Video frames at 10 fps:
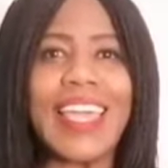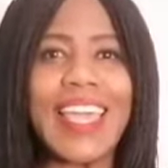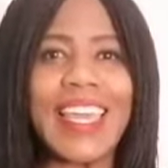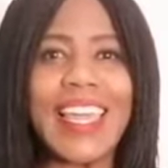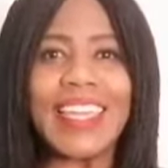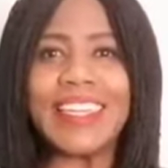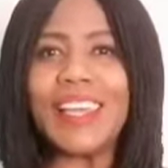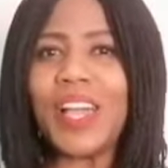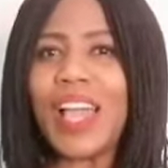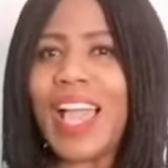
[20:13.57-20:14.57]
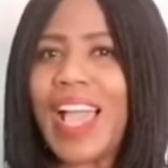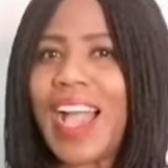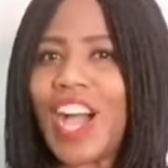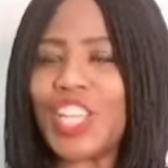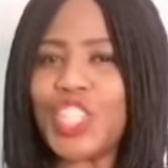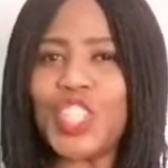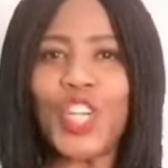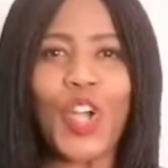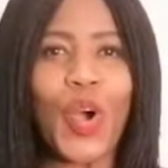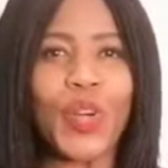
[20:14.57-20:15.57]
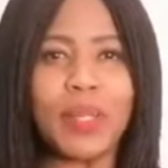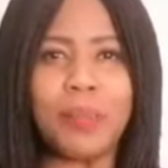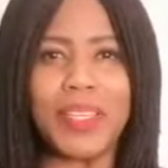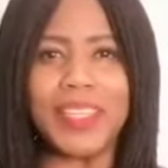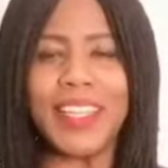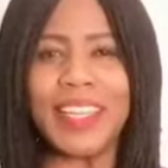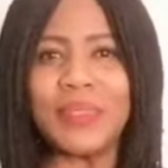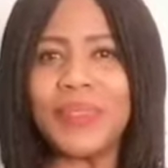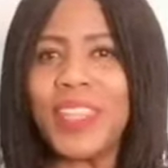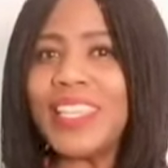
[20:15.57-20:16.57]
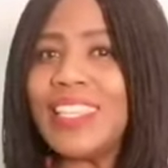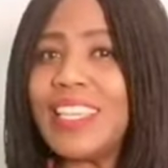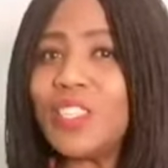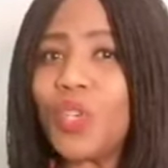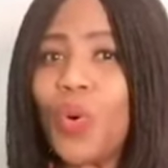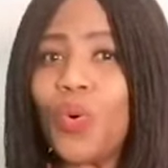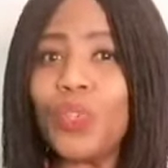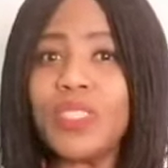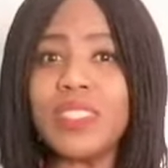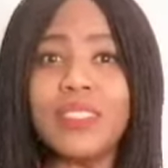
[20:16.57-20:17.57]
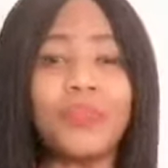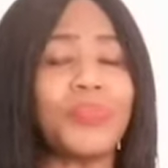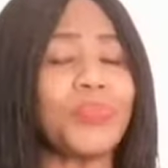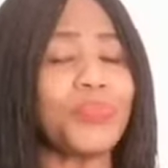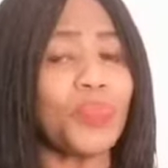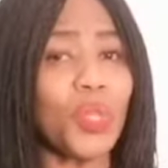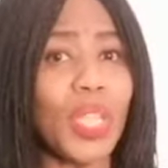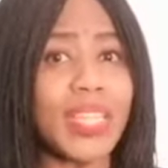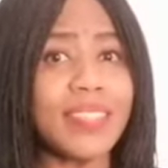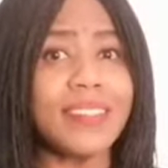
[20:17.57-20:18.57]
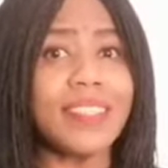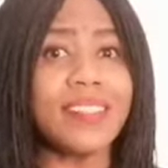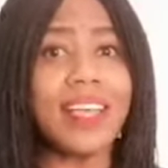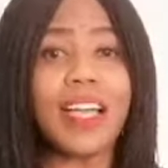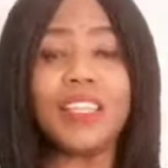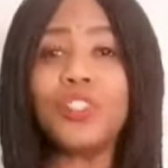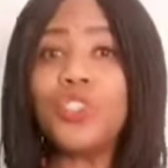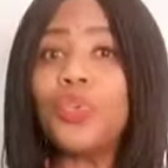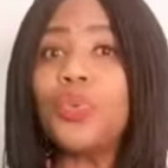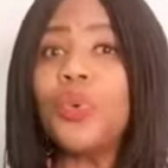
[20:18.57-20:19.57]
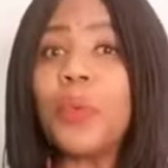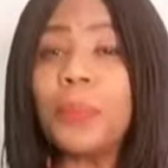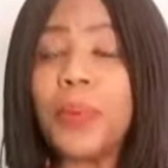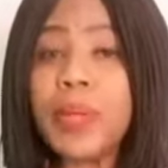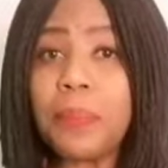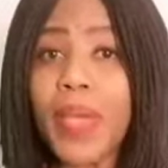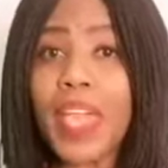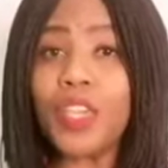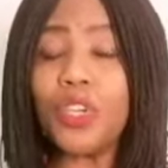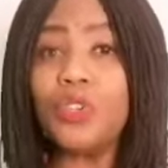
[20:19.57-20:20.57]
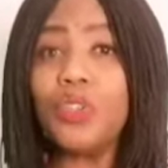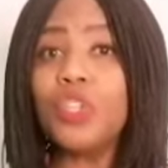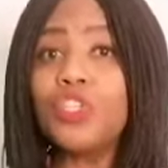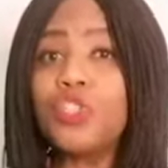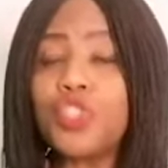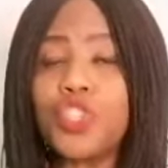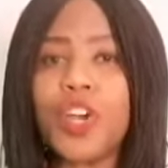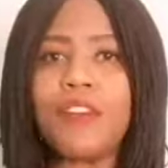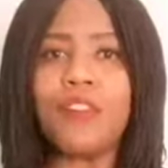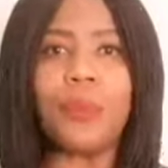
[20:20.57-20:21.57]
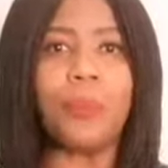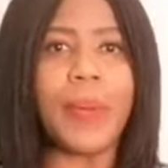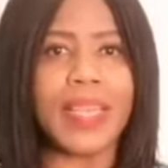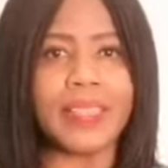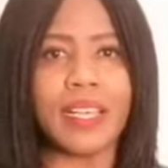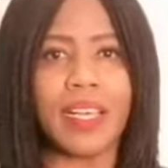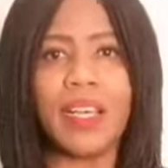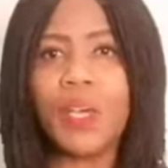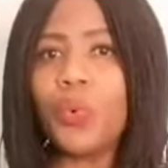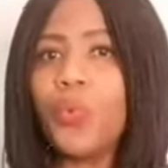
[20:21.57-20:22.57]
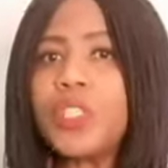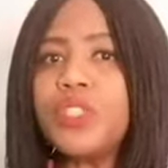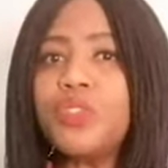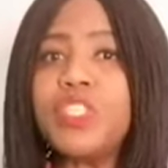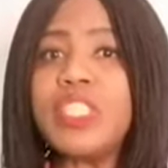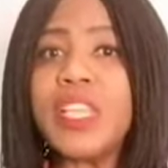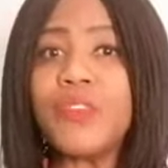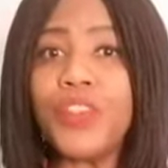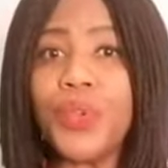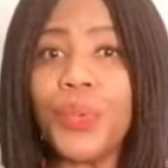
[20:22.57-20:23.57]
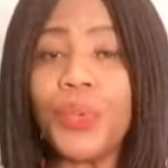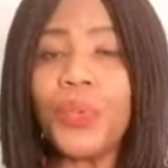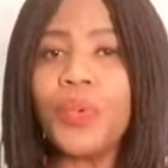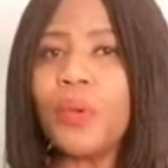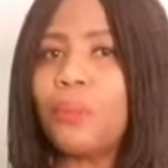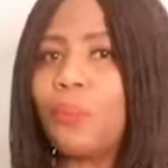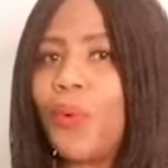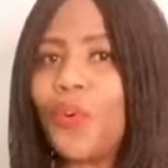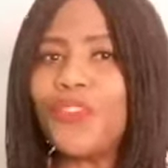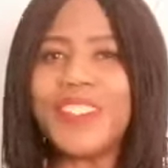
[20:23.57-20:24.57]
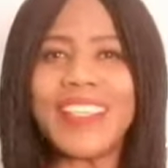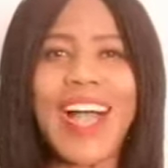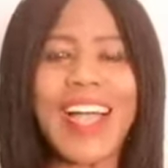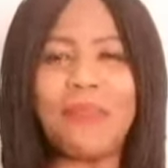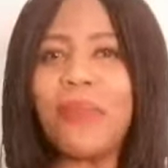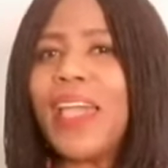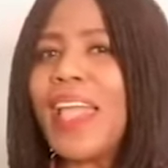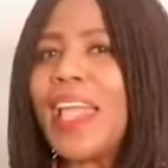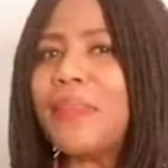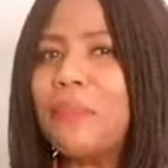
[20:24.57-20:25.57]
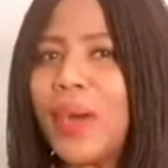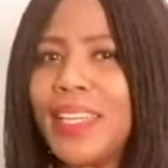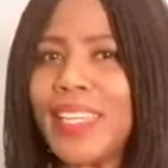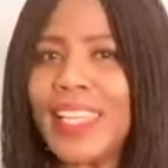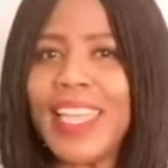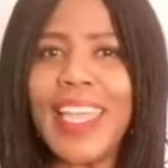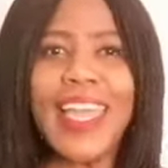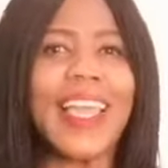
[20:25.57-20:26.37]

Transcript: Kellen Cash Coleman. This course is designed to prepare you to travel better, which will save you both time and money.